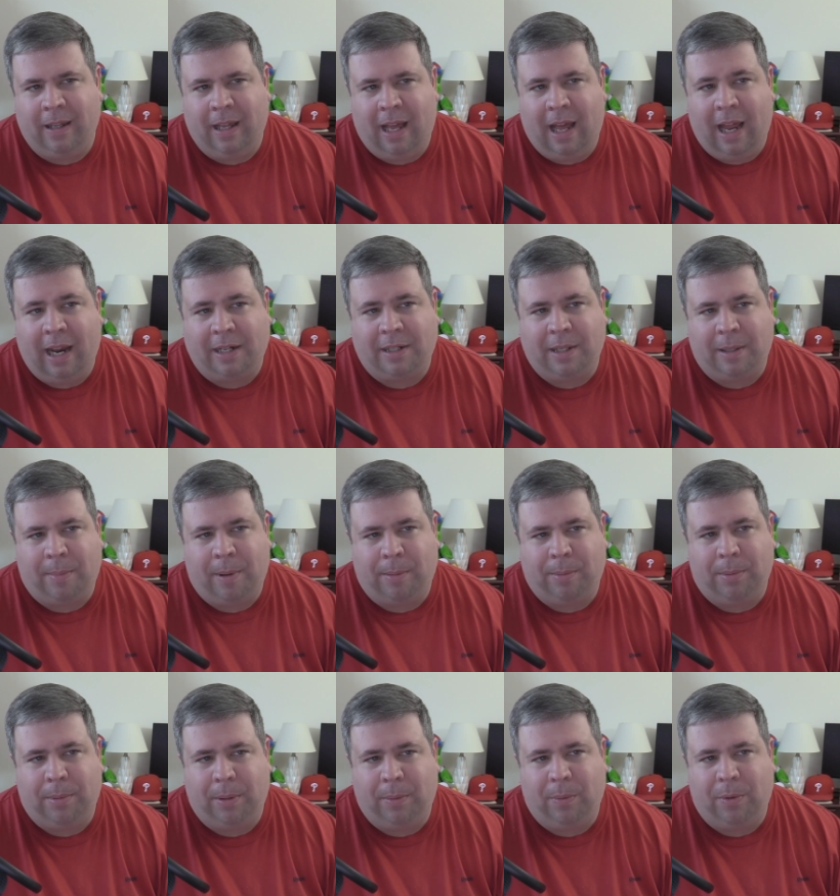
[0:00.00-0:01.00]
I actually
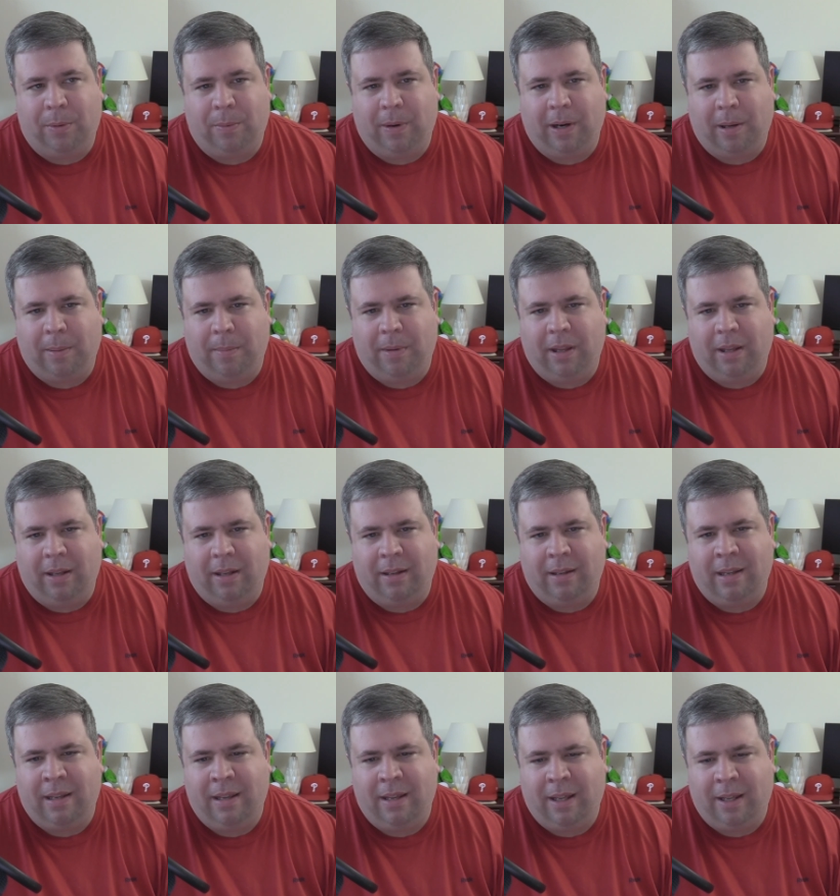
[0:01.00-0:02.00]
probably would
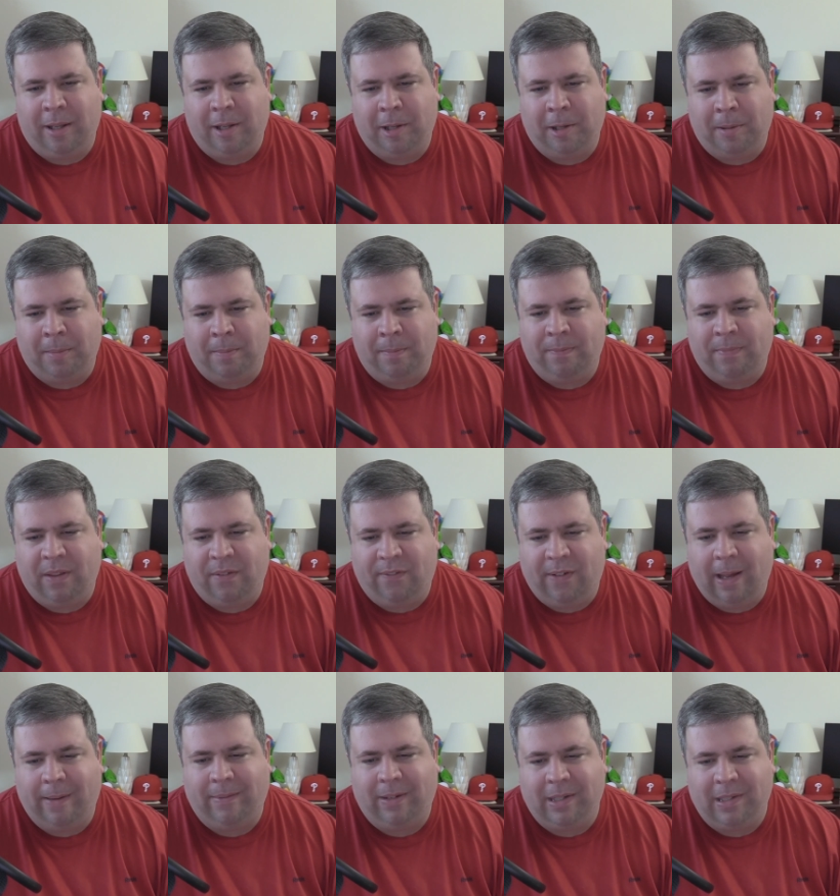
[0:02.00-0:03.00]
recommend, The
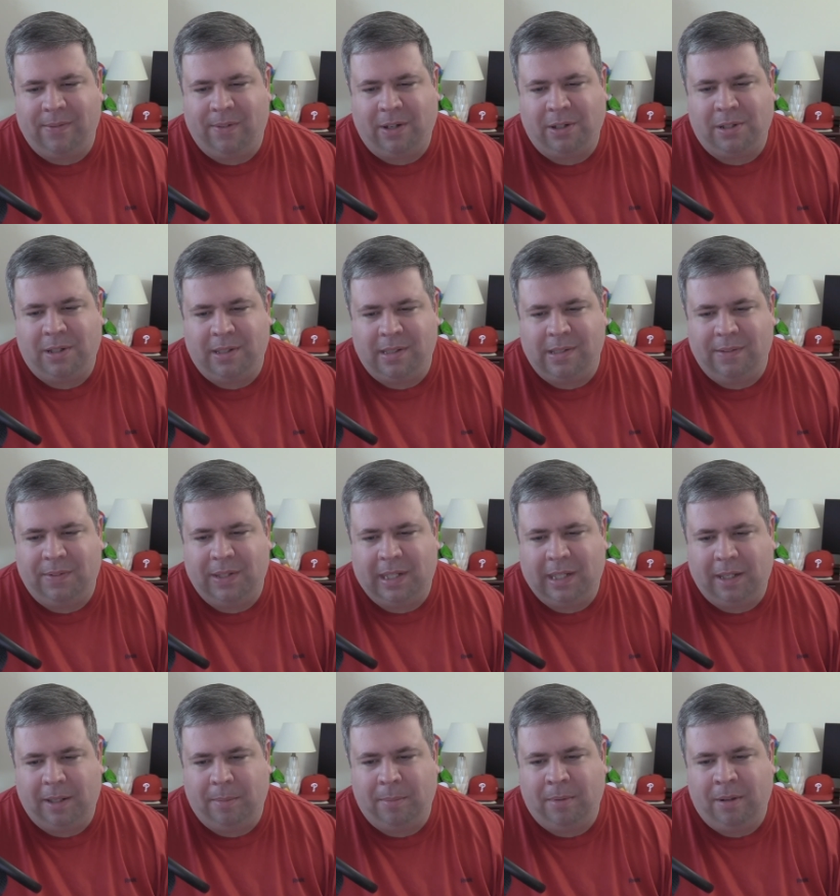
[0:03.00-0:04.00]
5 Dysfunctions of a
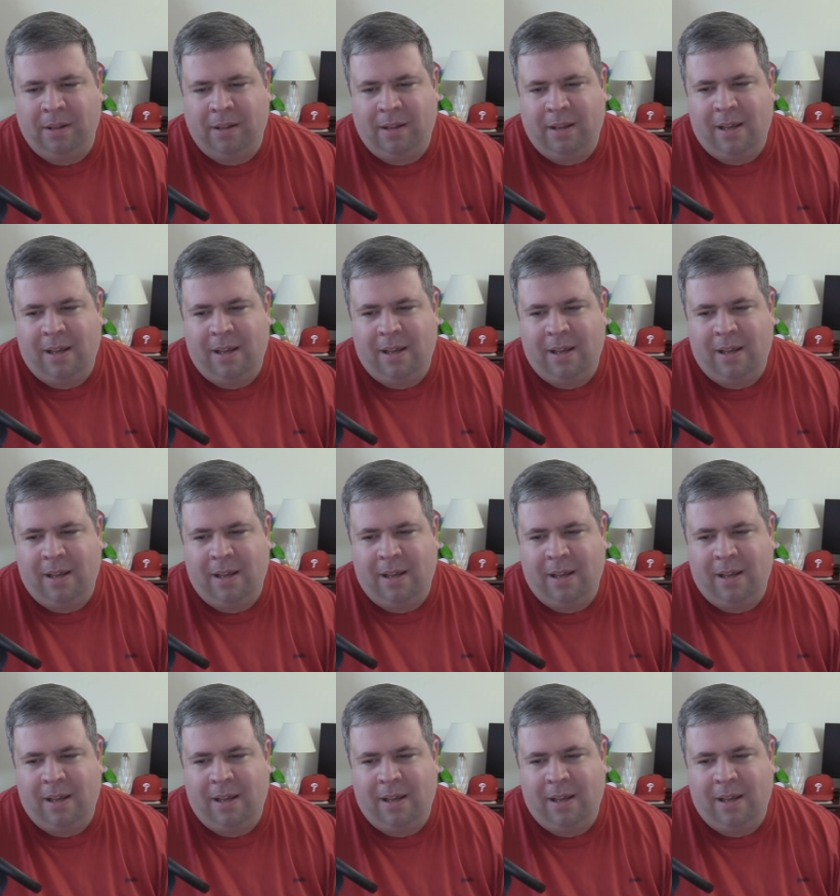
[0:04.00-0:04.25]
Team.